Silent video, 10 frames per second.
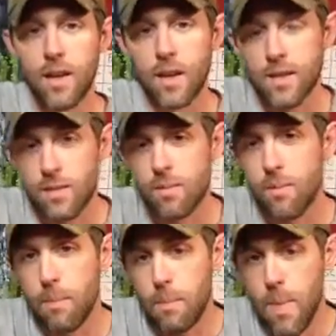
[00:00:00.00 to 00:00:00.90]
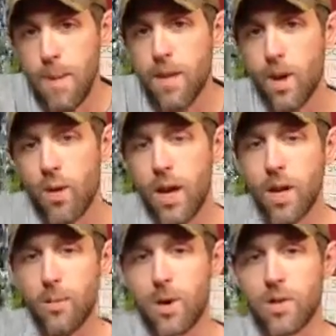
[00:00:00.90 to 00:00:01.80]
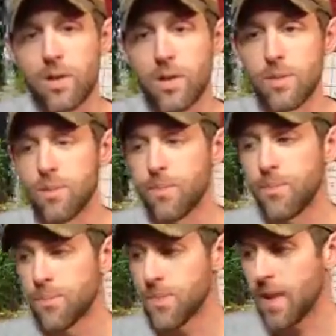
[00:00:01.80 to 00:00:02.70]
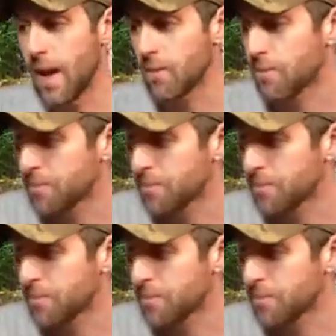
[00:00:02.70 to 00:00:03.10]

it's maybe okay to purchase them. Now,